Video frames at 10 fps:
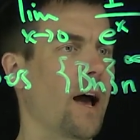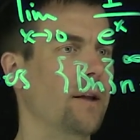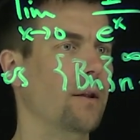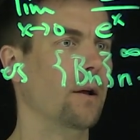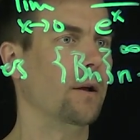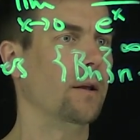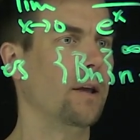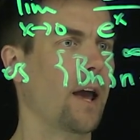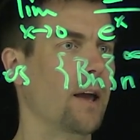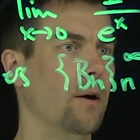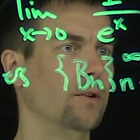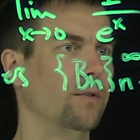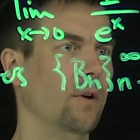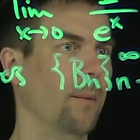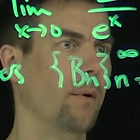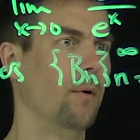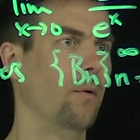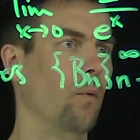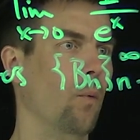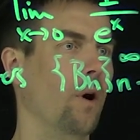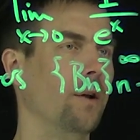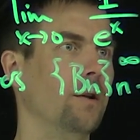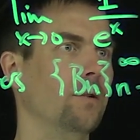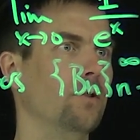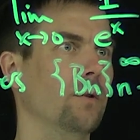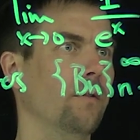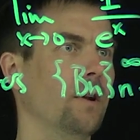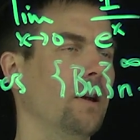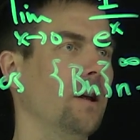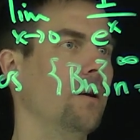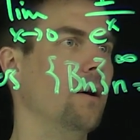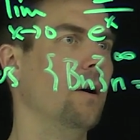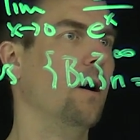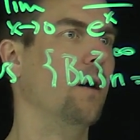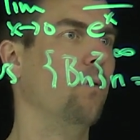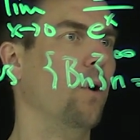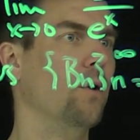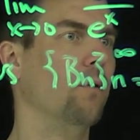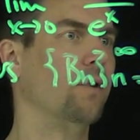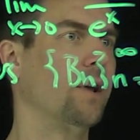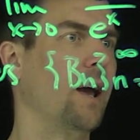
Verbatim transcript: n k goes from 1 to infinity, of 1 over